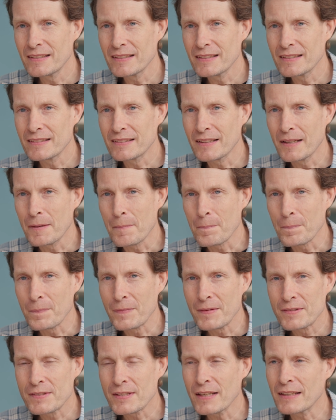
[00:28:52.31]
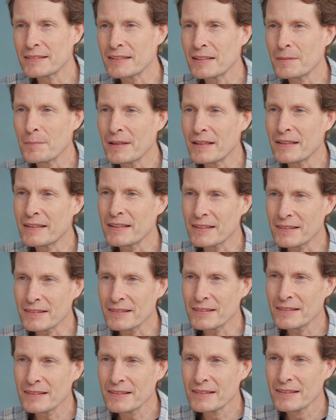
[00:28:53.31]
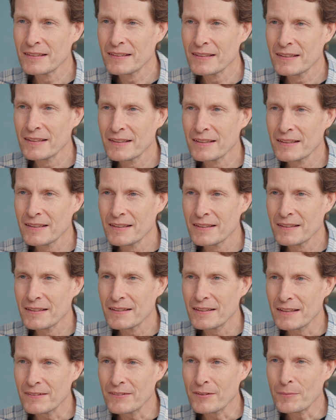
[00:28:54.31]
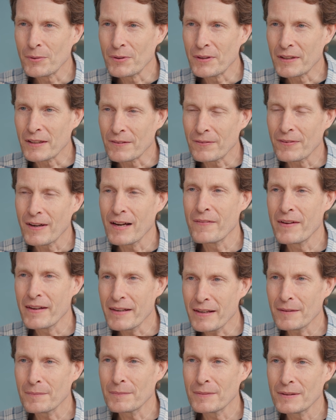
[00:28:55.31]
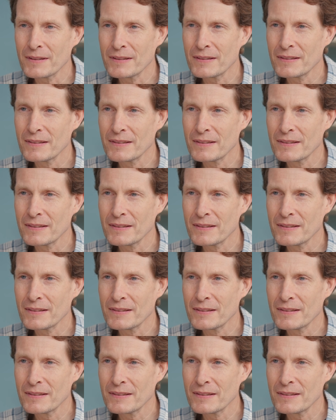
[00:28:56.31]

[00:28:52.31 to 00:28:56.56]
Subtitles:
does zazen meditation every morning at 5 a.m.